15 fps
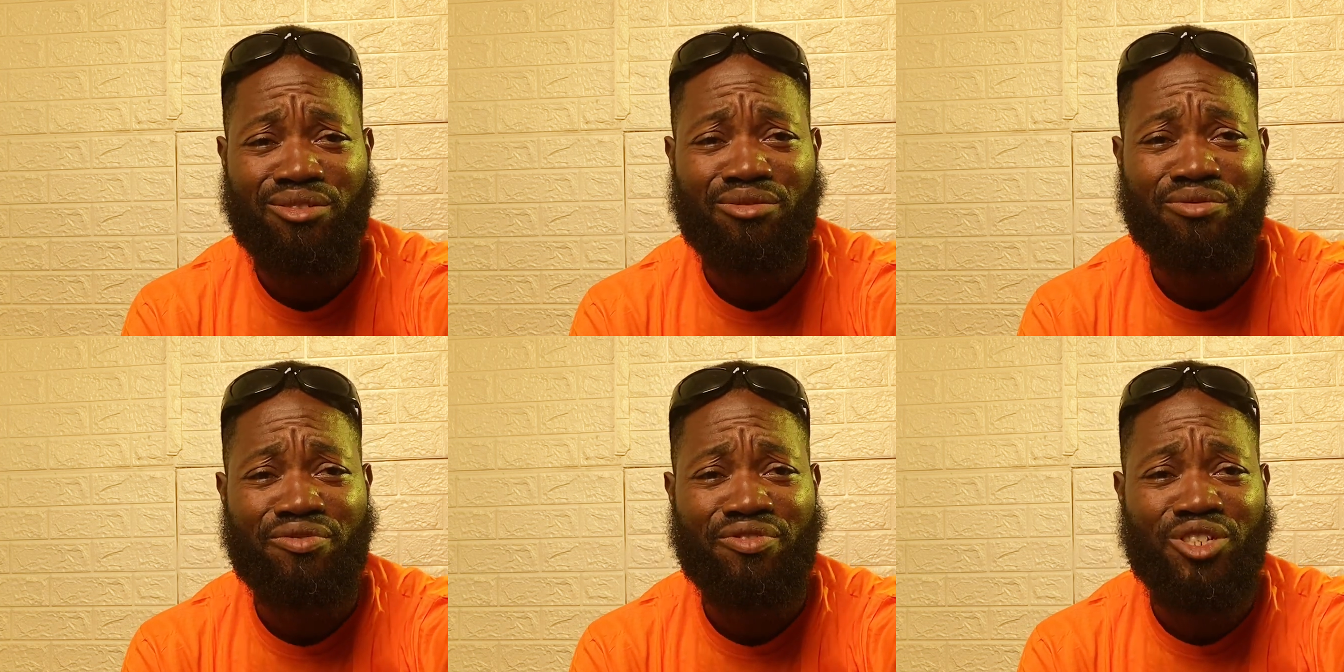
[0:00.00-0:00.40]

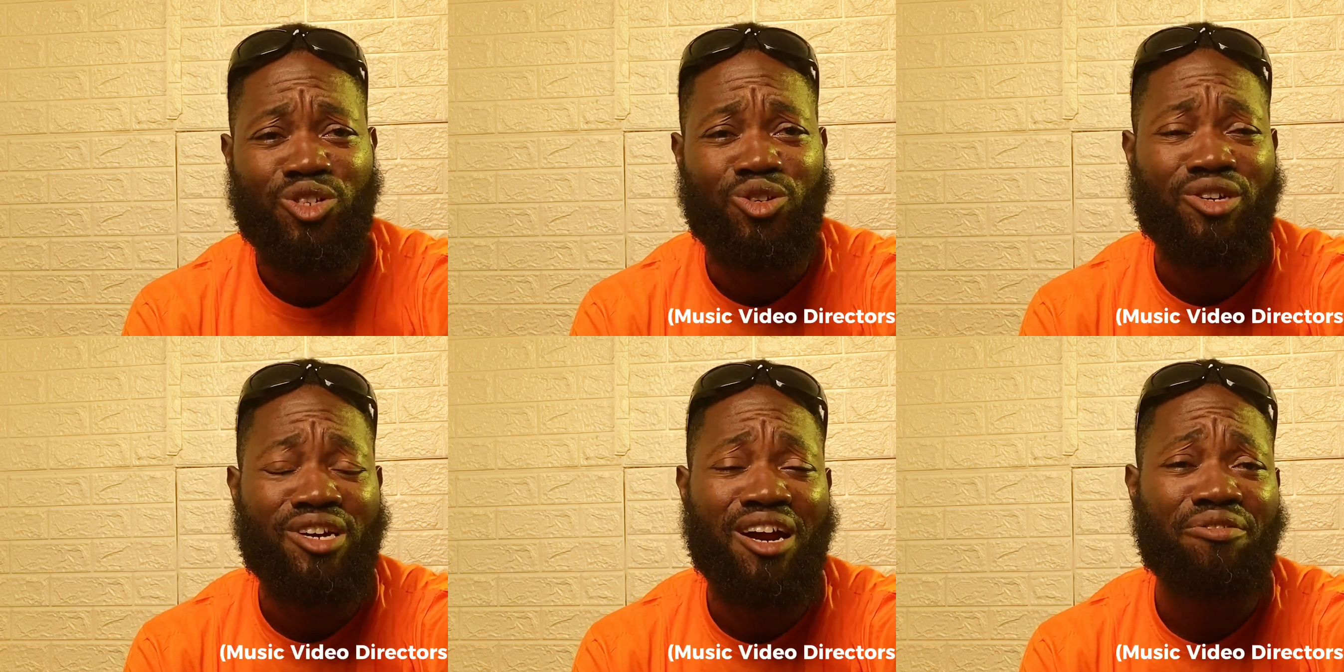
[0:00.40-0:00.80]

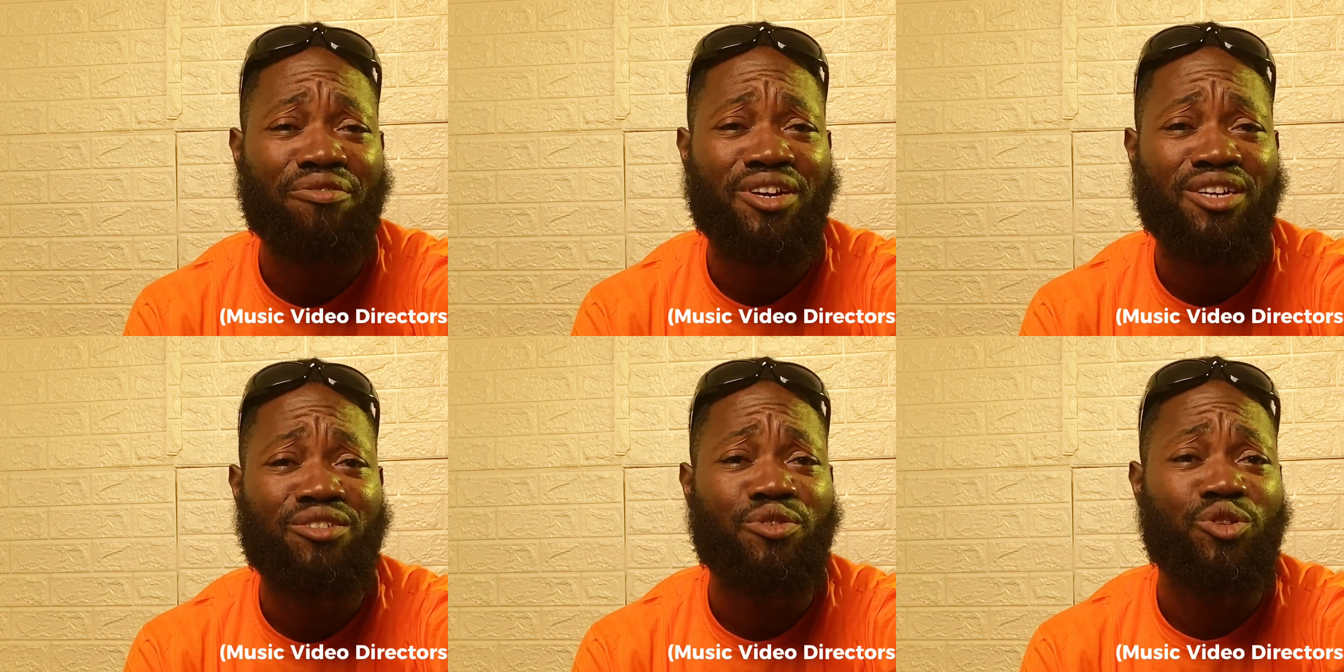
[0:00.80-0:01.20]

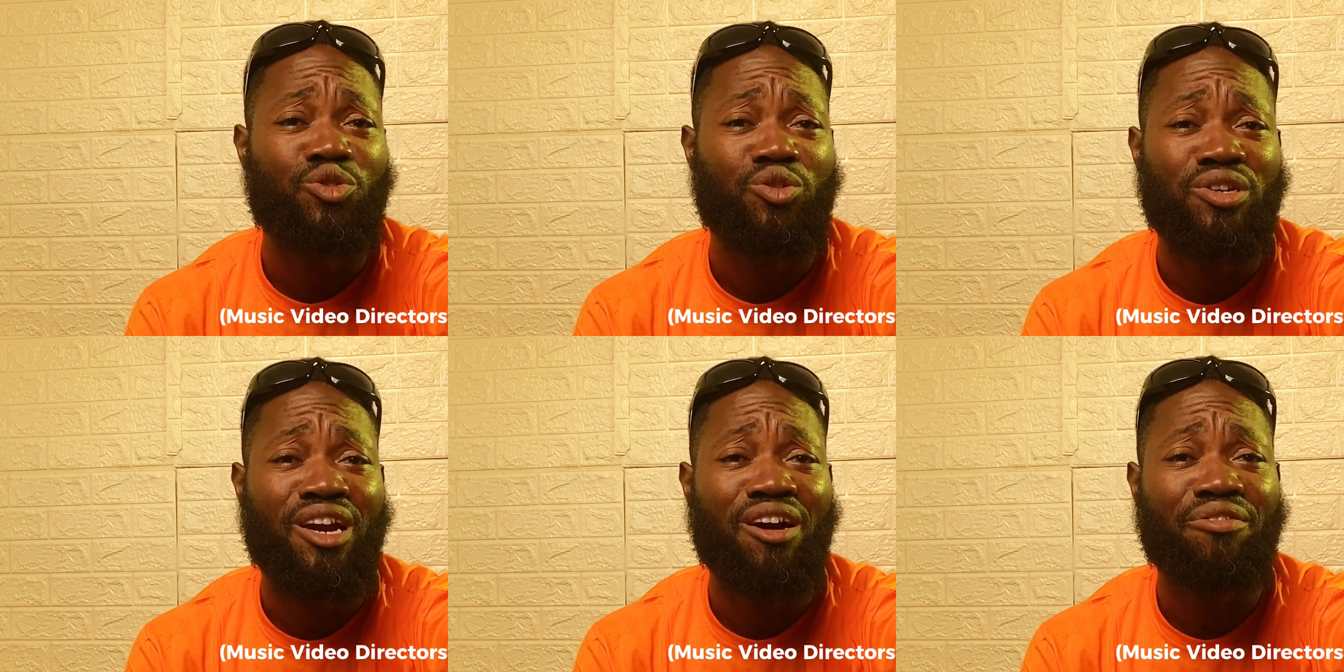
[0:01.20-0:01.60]
videographers,
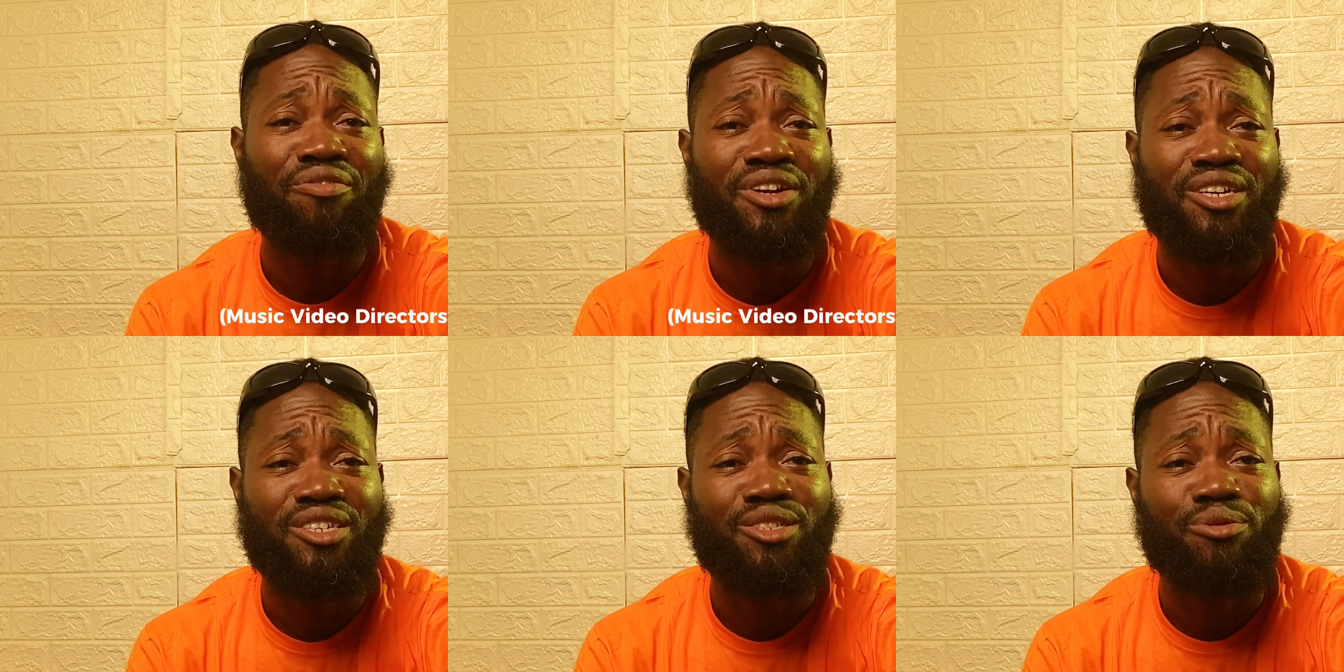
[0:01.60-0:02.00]

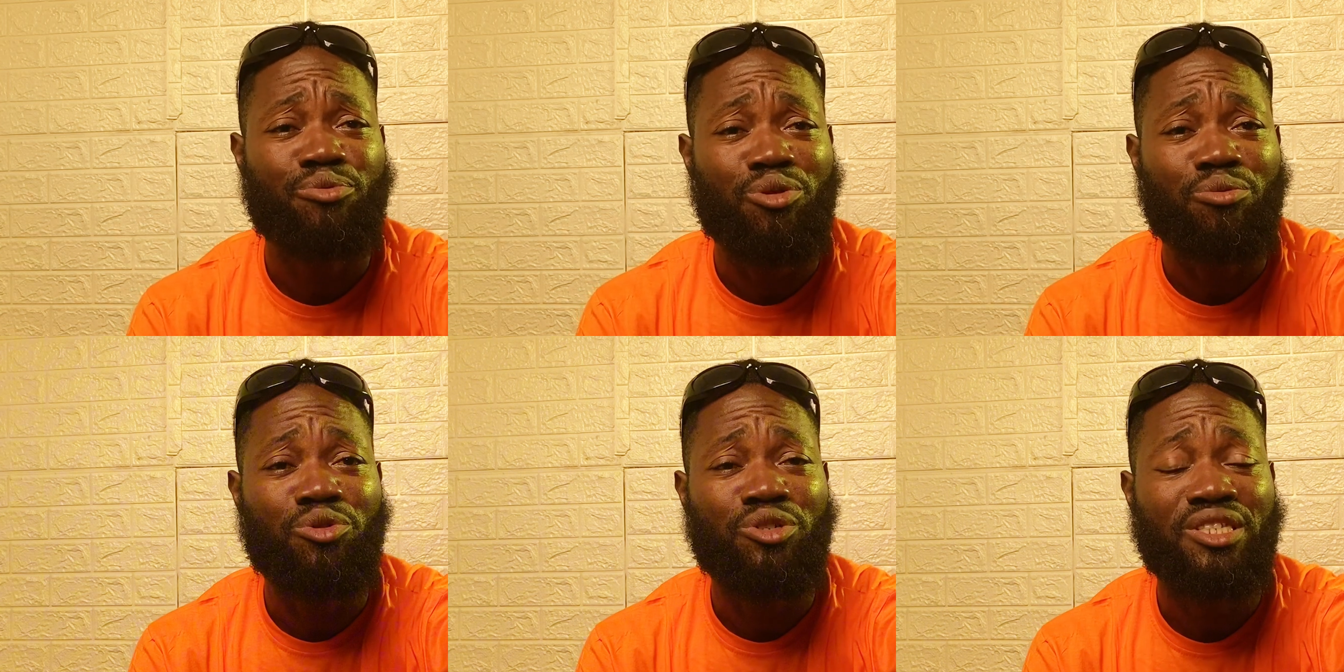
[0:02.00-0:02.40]
photographers,
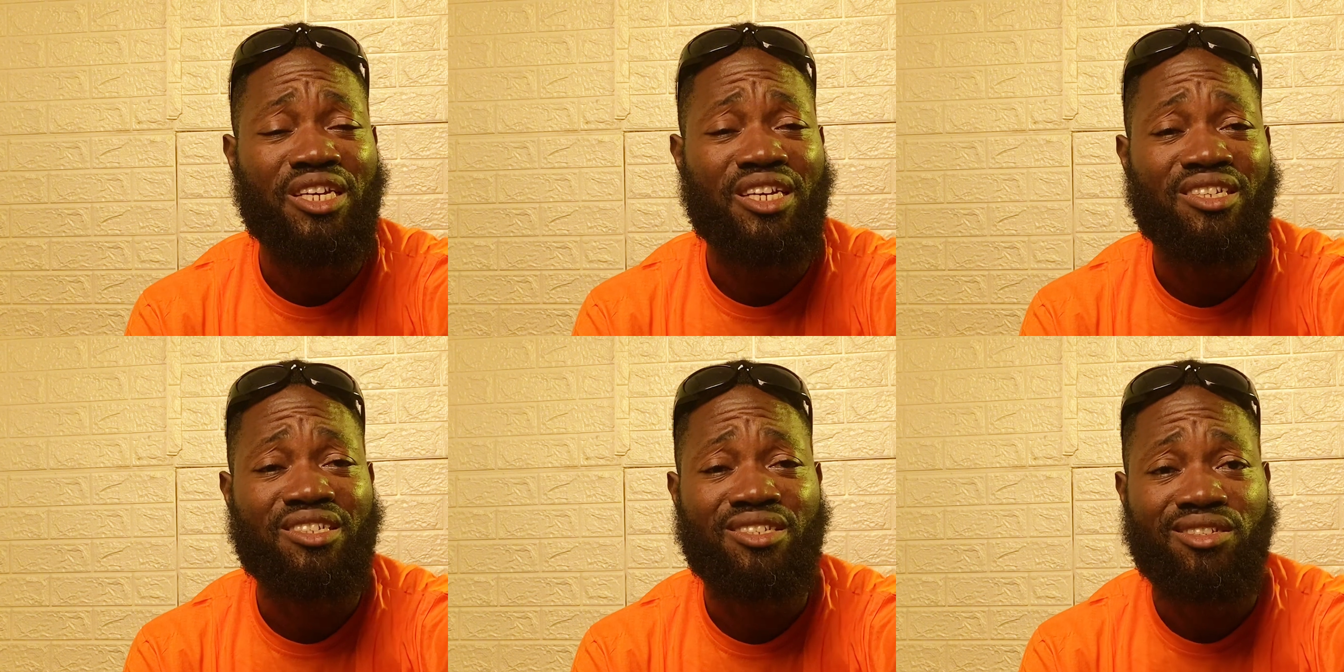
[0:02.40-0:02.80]

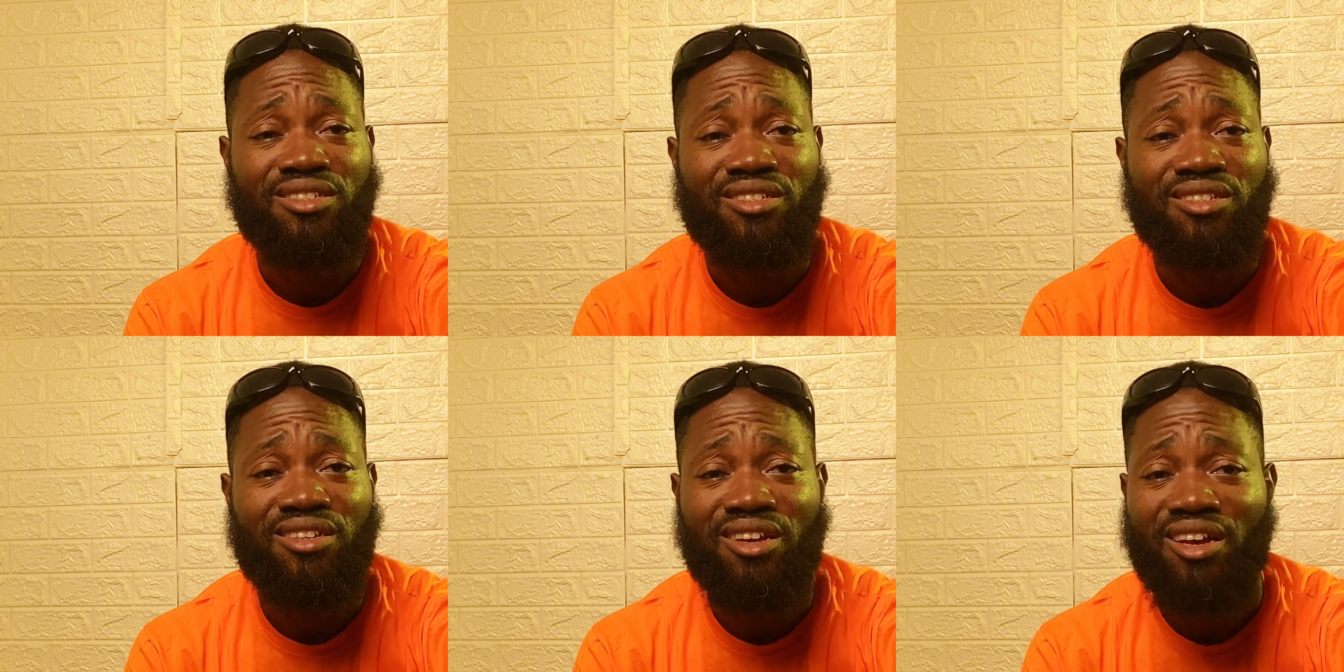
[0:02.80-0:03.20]
promoters,
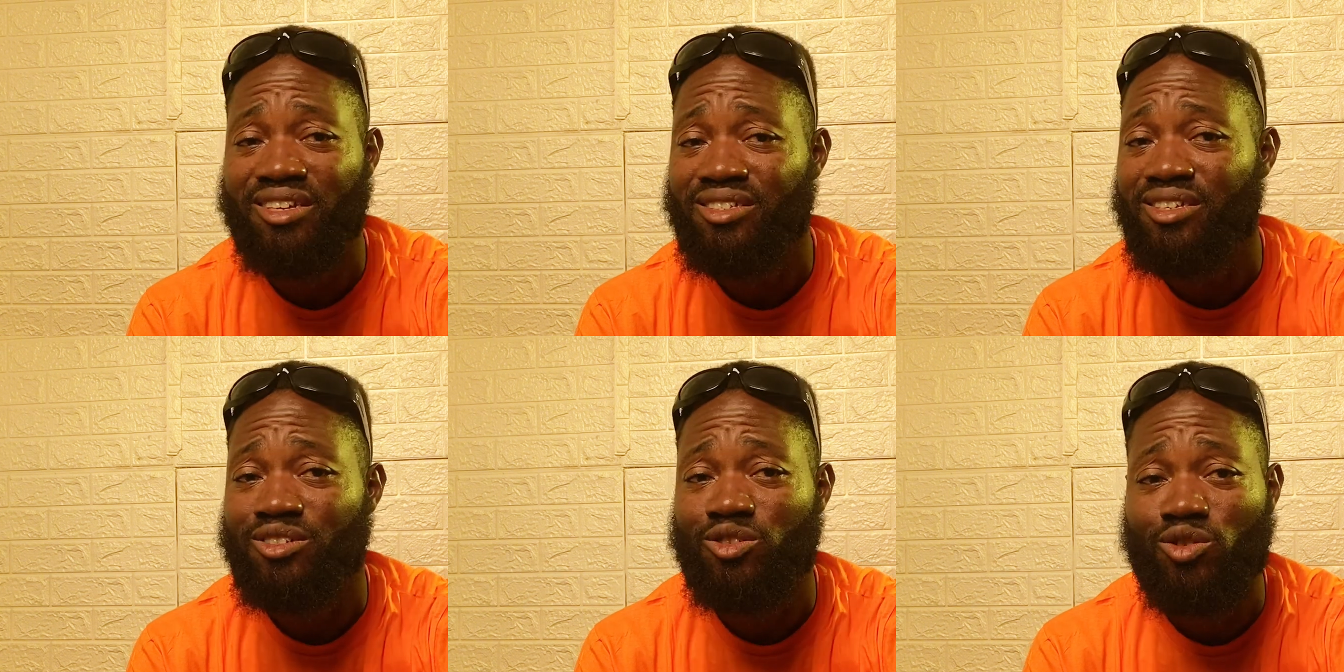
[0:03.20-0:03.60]

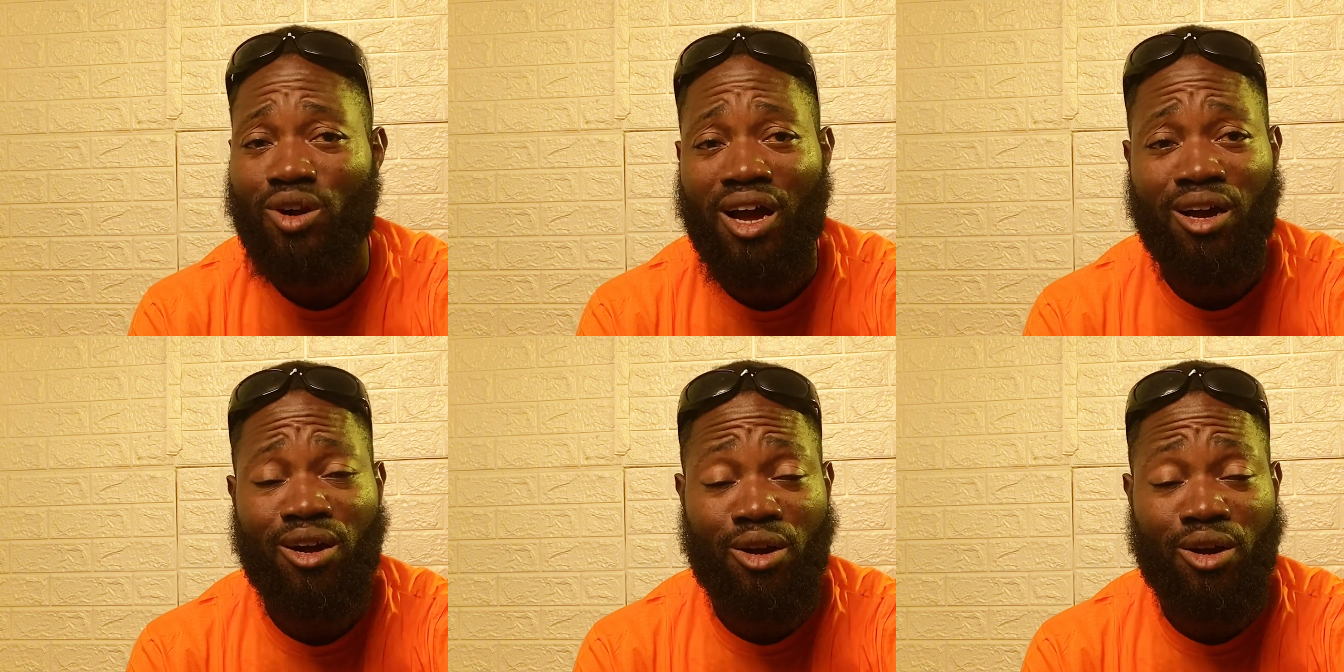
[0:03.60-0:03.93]
etc.